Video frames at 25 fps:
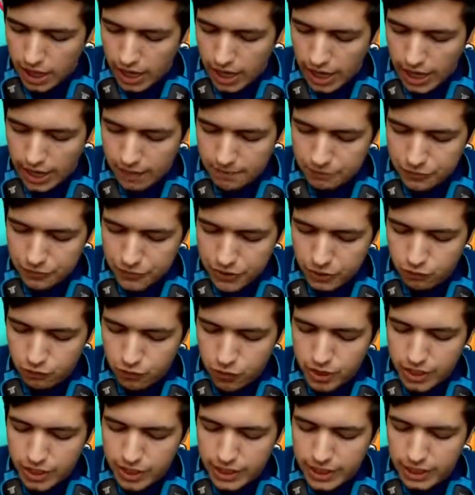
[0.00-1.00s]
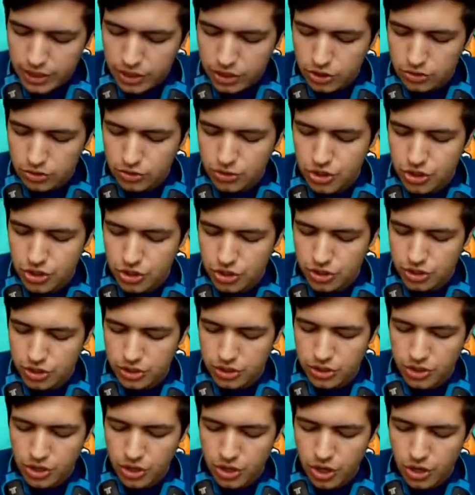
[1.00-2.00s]
that really you
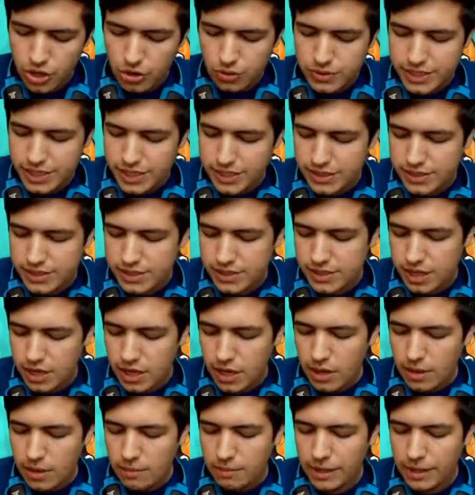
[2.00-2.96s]
shouldn't notice,